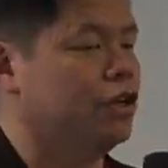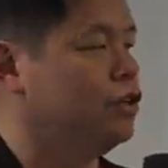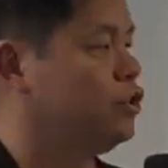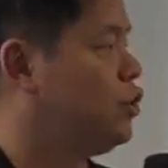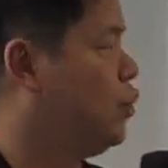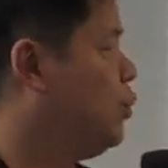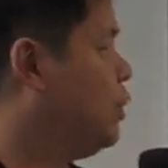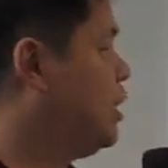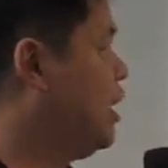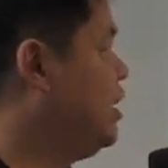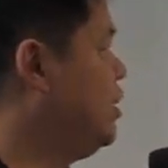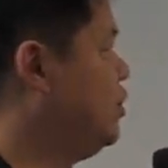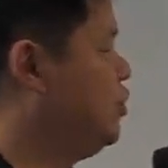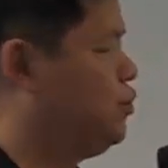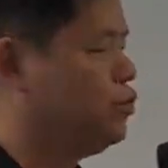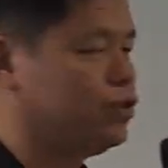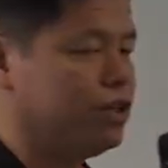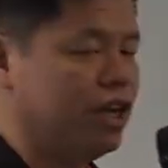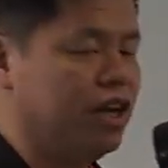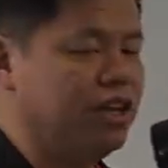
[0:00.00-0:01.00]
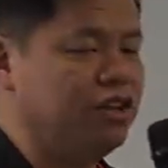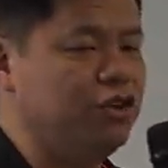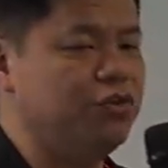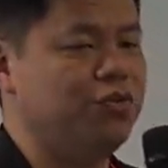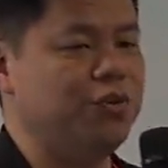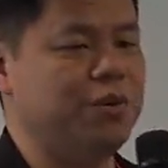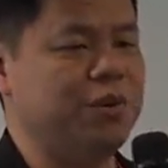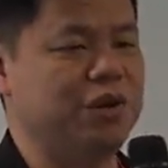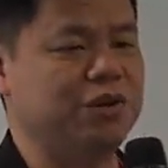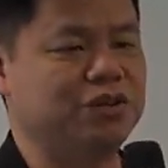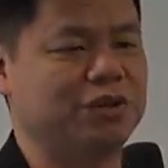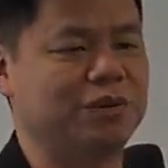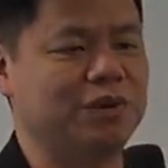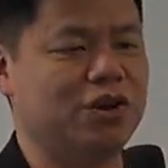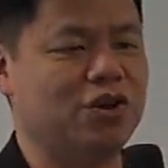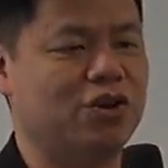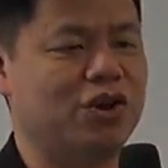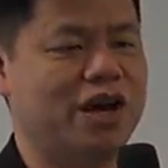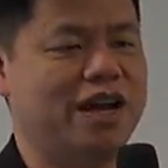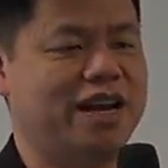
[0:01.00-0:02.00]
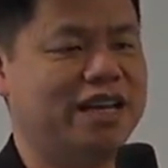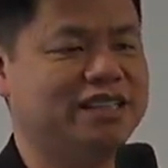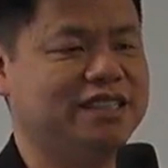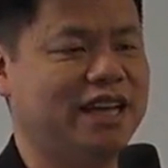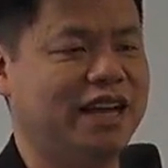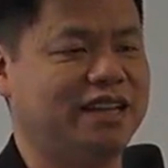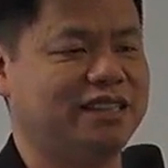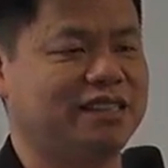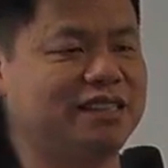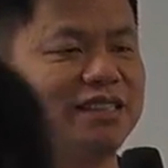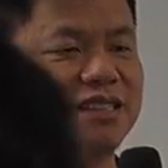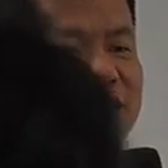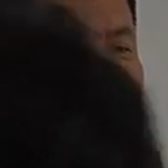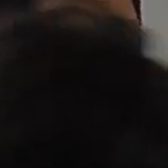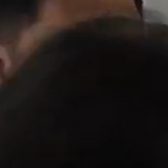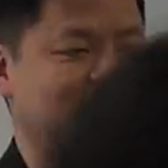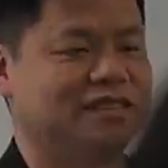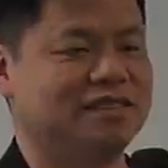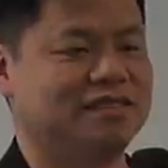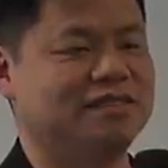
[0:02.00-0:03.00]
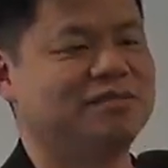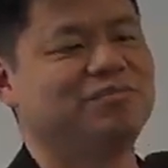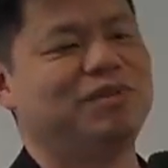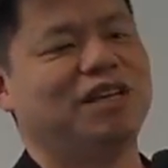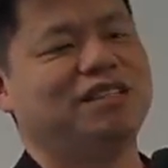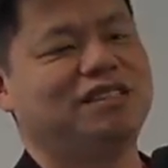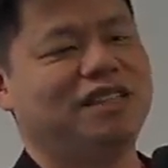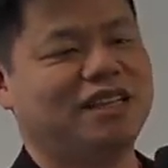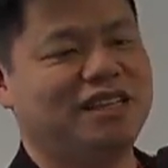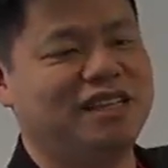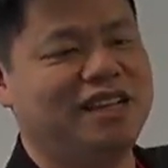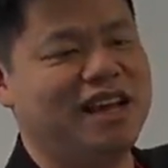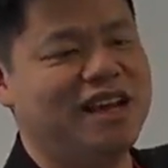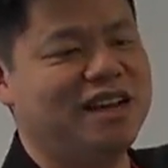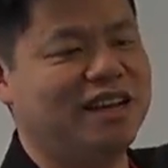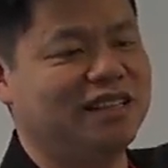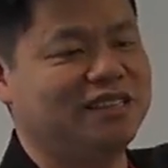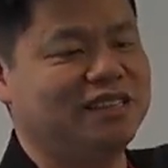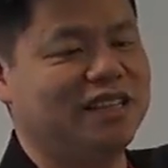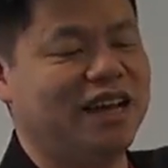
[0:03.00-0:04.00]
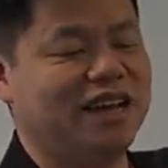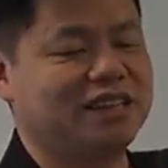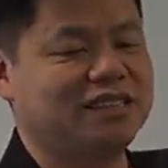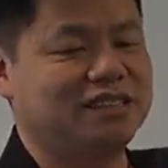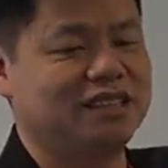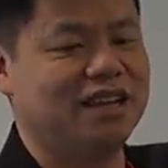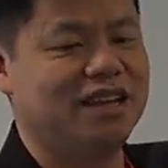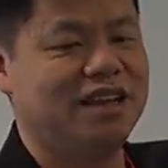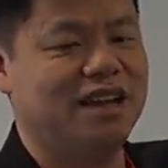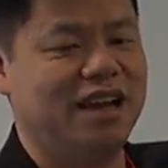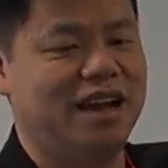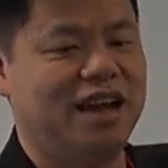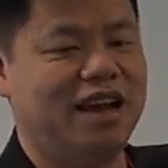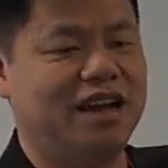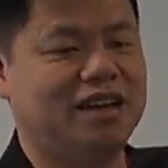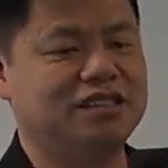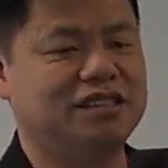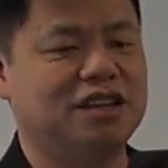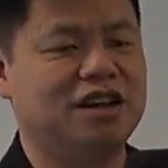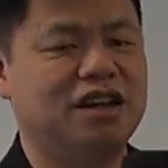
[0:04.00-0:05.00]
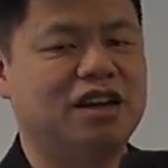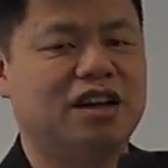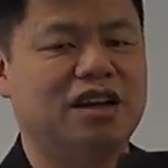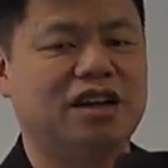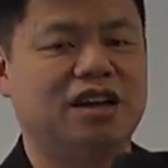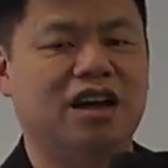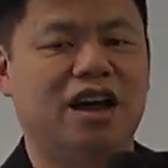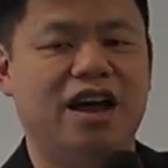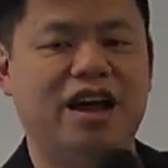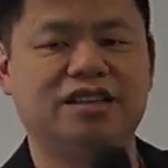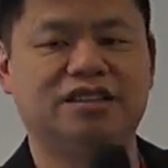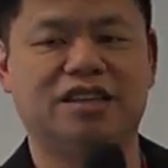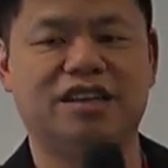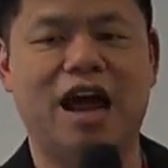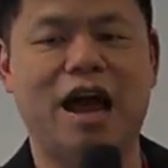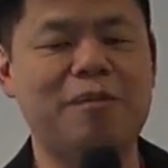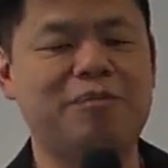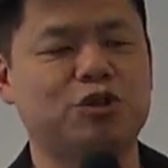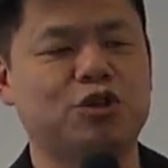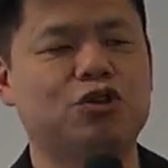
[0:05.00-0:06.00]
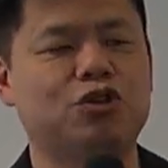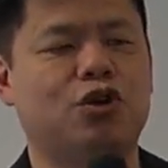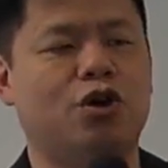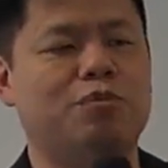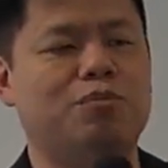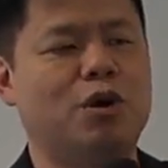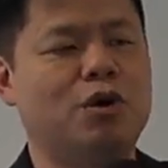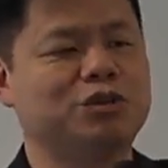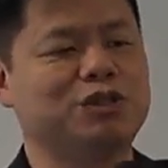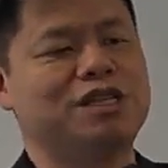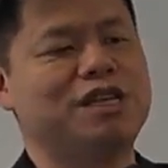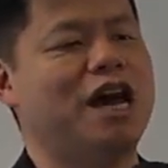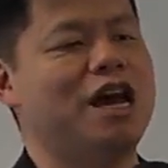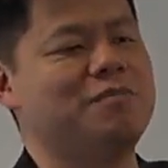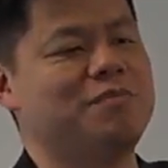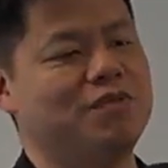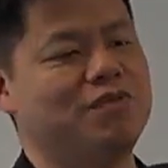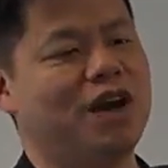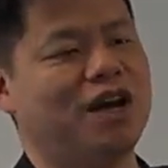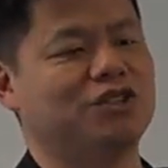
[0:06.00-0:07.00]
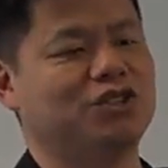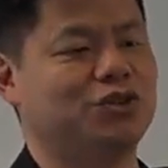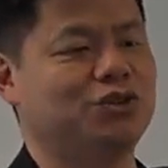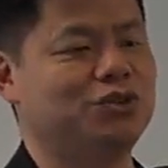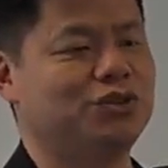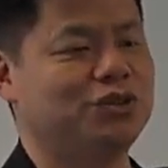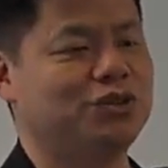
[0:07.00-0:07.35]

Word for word: So what they use, uh, you familiar with something called NSX? Basically, NSX has a has an option called multi-hypervisor.